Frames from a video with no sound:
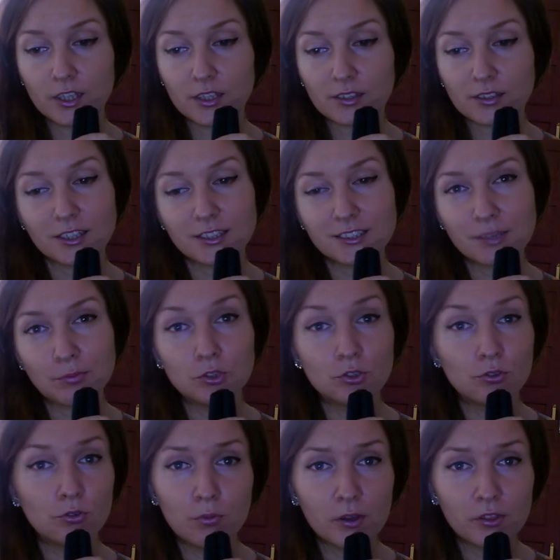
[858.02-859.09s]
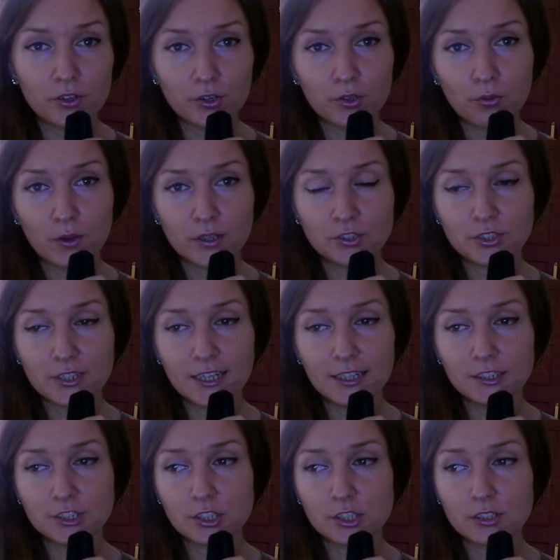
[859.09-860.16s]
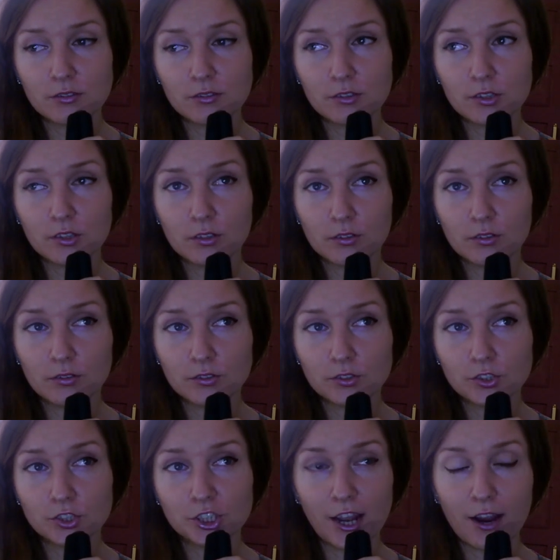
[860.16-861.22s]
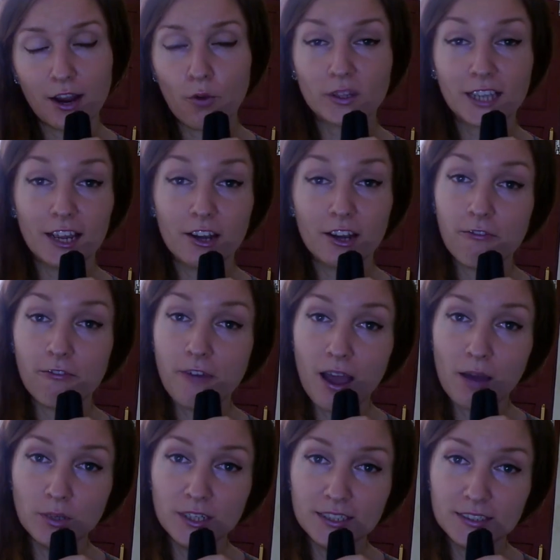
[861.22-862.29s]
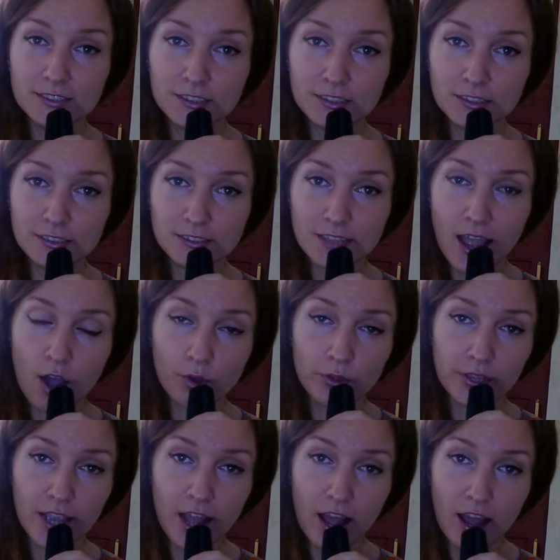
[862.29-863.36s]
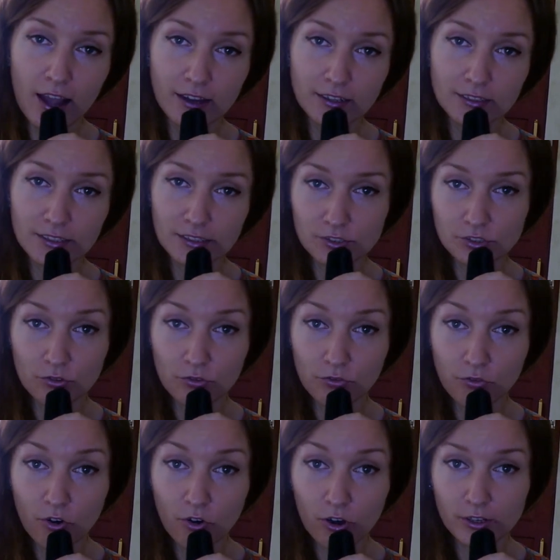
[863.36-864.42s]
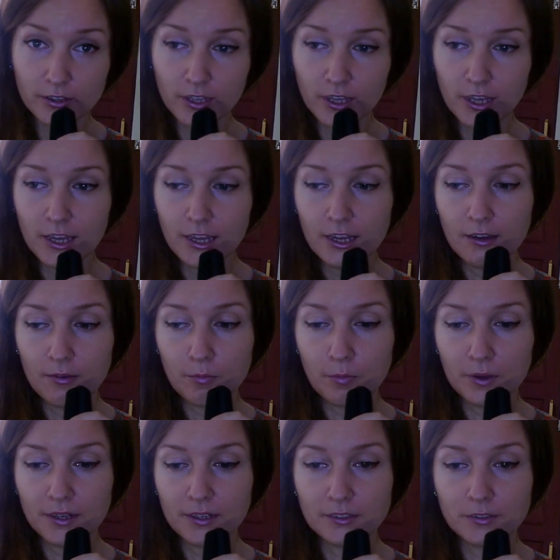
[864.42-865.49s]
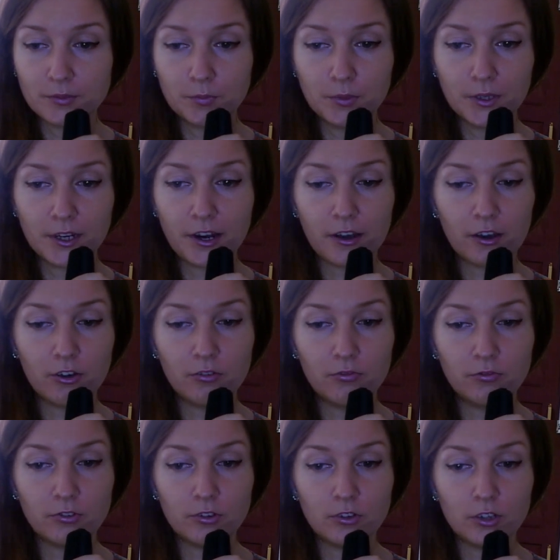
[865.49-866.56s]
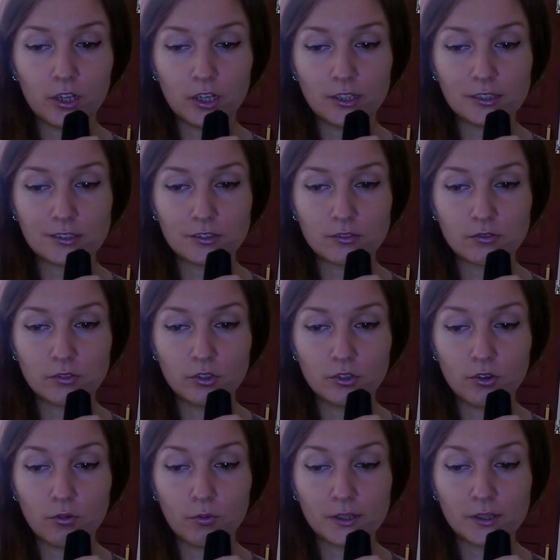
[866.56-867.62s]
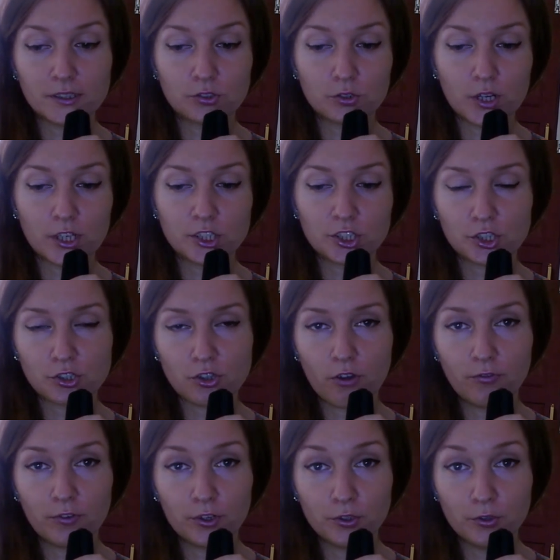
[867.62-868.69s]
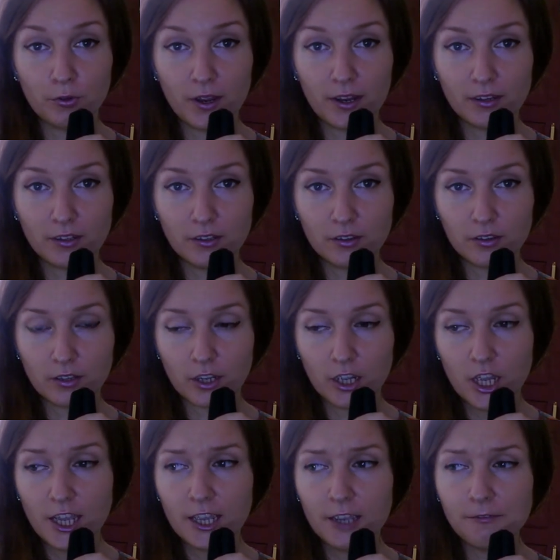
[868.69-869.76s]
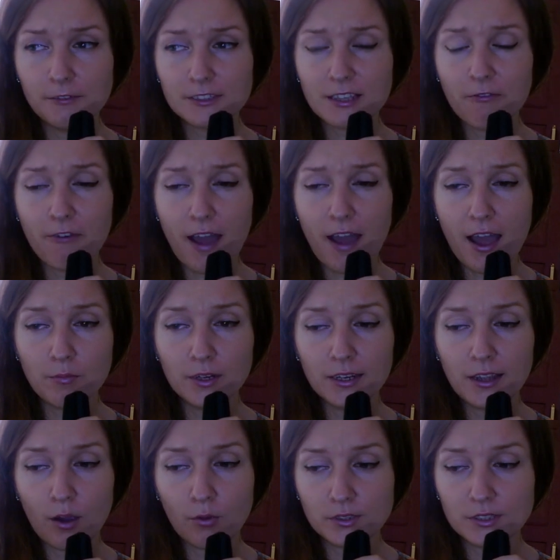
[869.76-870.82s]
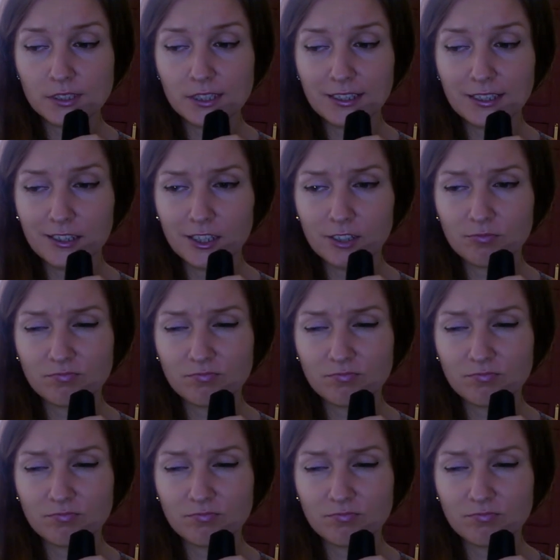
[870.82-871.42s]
it's up to you whether you want to take it. Just check what kind of family it is, how they act, and so forth. But be careful, as when strangers offer you anything. If it's a family, I would say